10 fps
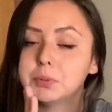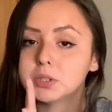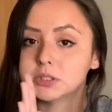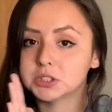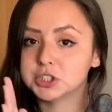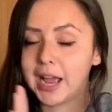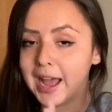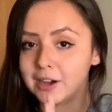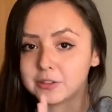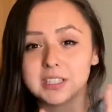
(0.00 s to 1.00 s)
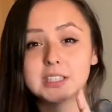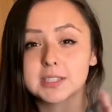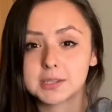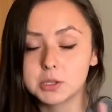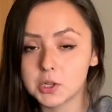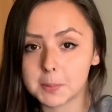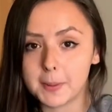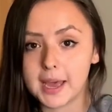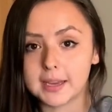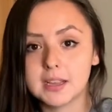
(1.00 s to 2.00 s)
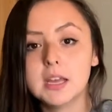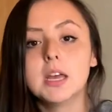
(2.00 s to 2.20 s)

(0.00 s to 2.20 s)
bulge out and it's going to look bad.